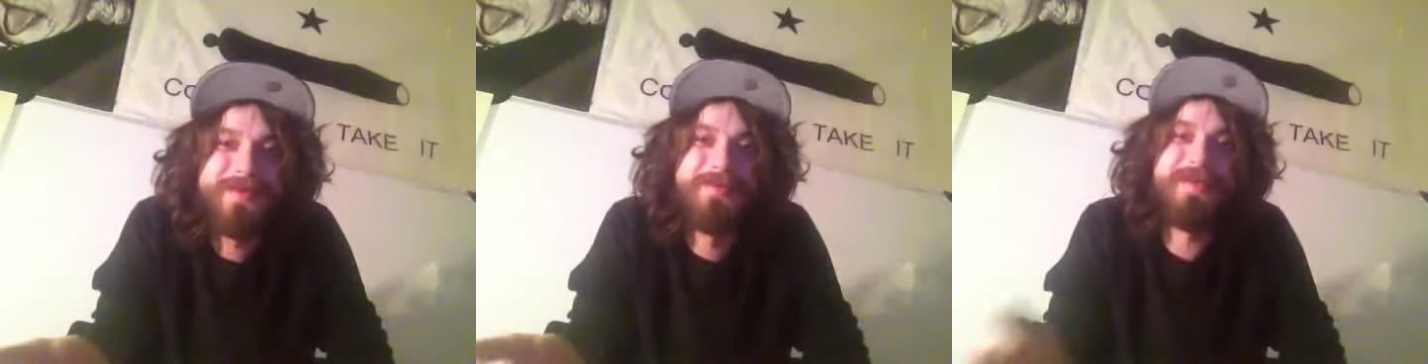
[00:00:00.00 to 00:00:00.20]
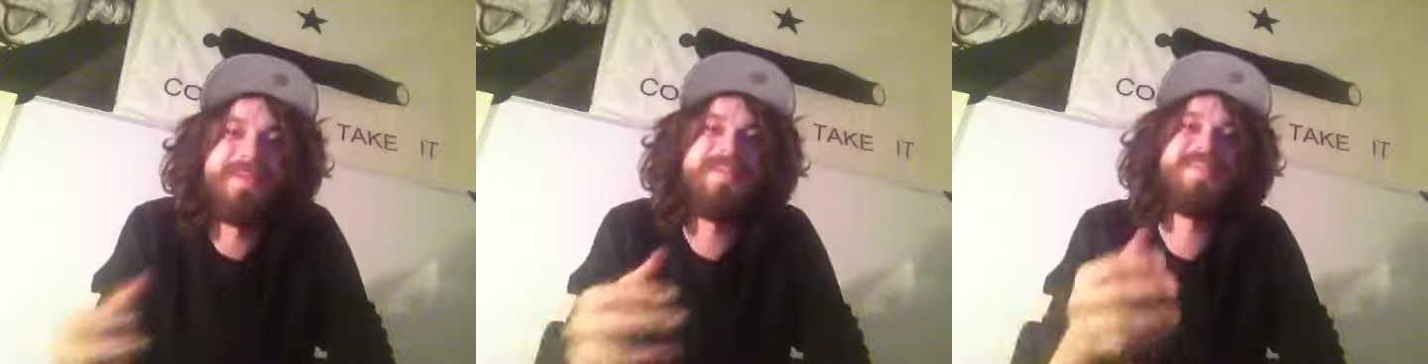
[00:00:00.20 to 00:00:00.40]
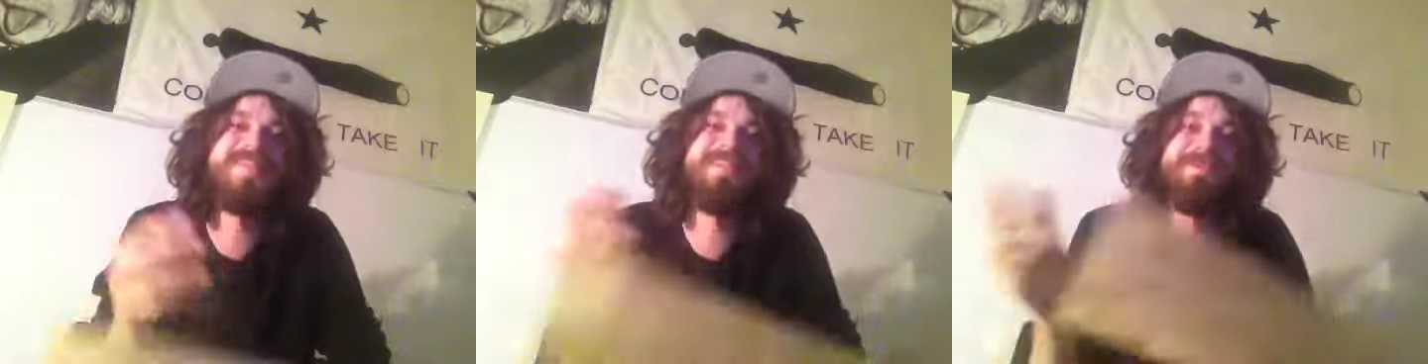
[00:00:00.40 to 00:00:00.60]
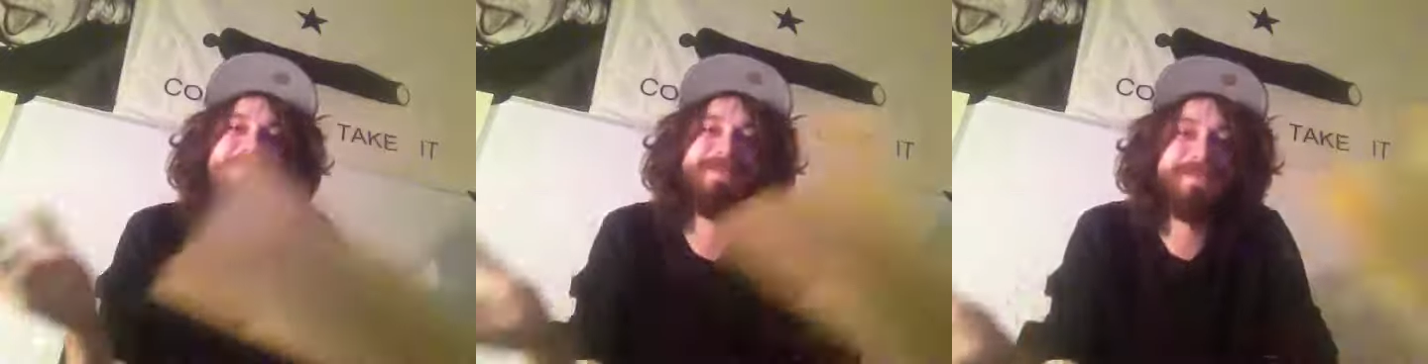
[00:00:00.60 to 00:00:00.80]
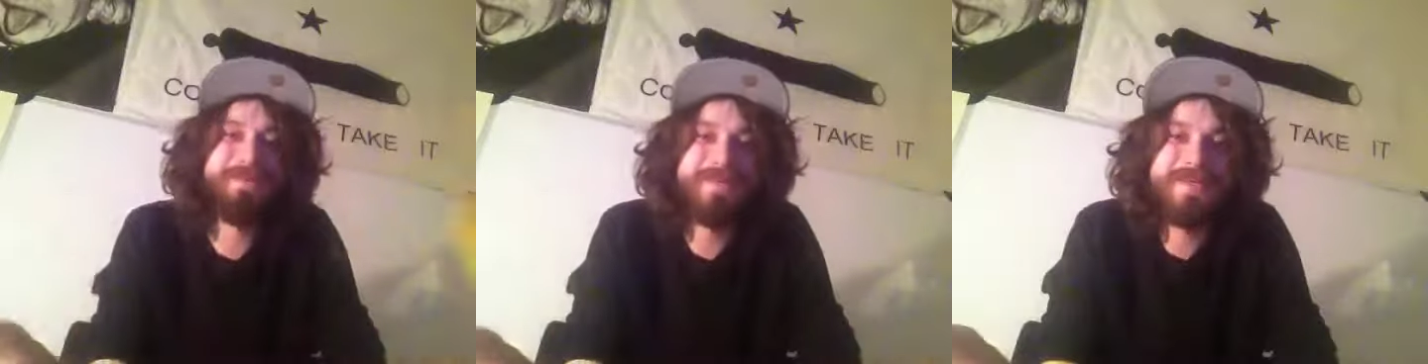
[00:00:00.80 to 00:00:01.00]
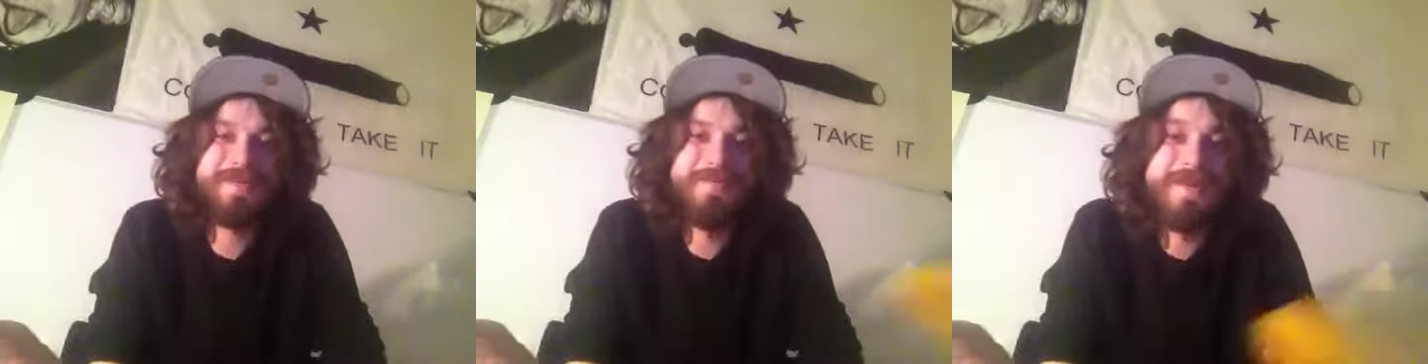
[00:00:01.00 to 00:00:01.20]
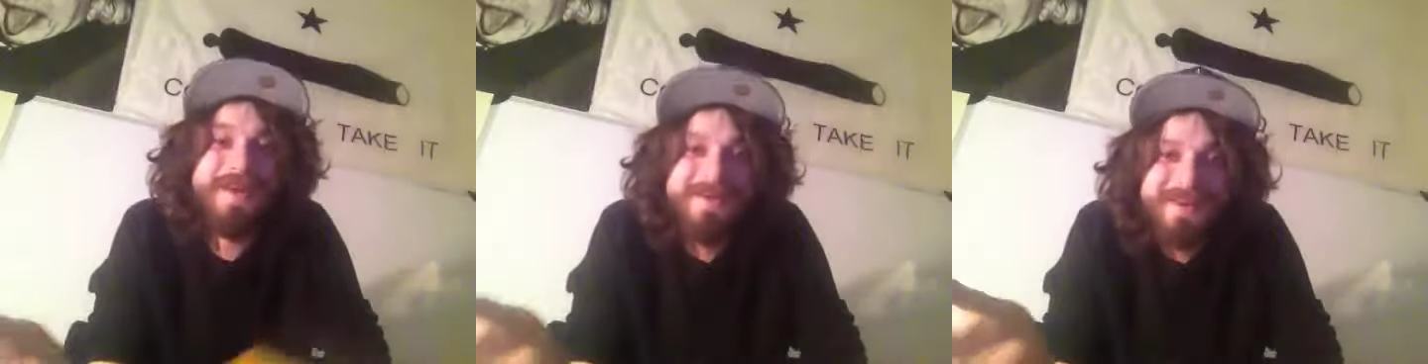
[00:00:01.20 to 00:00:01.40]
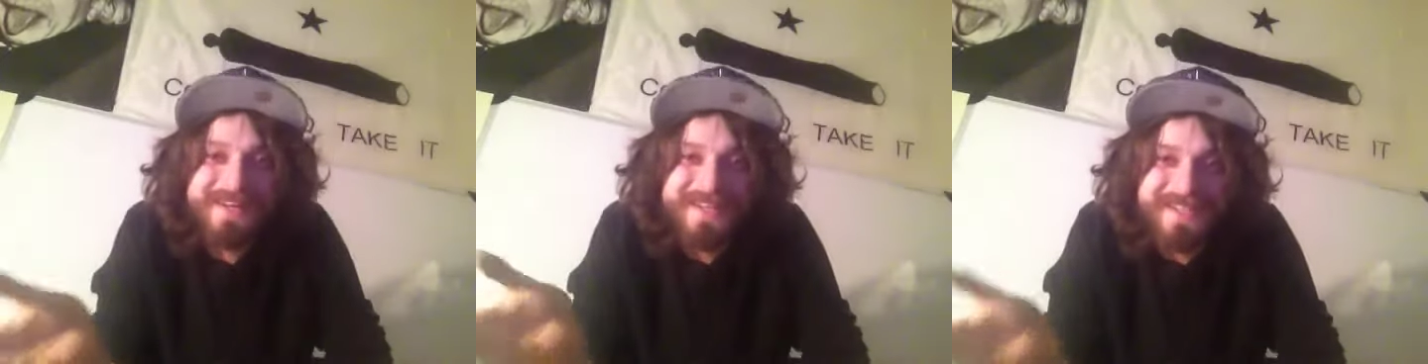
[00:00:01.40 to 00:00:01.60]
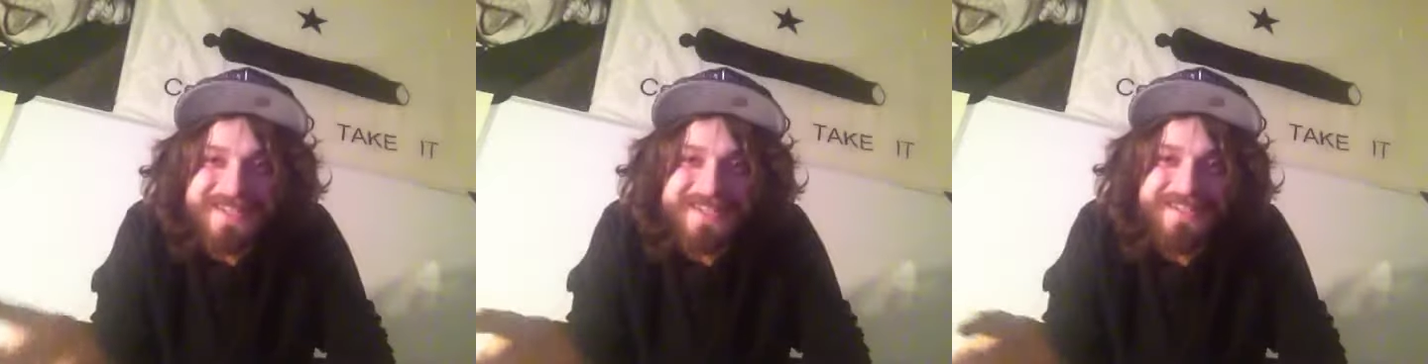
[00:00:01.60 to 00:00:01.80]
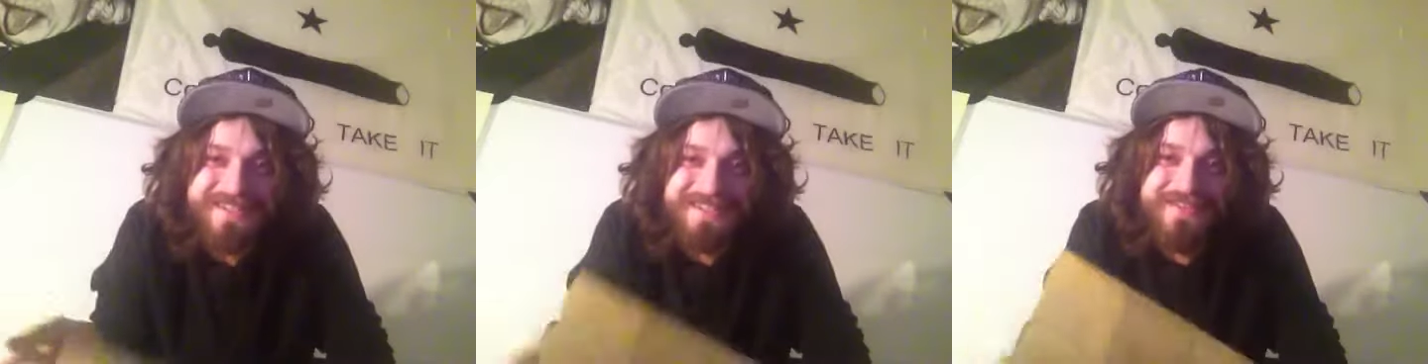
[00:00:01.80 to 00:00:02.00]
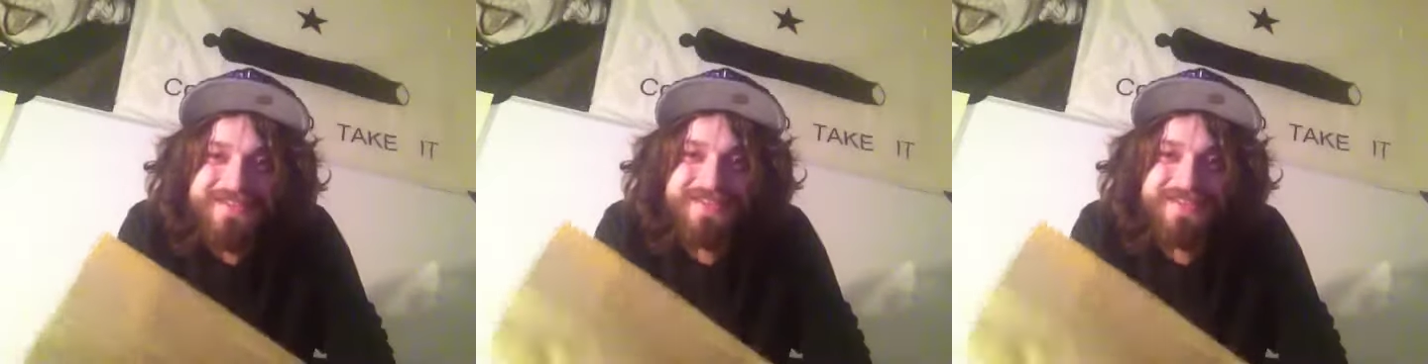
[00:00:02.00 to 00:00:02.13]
basically what America is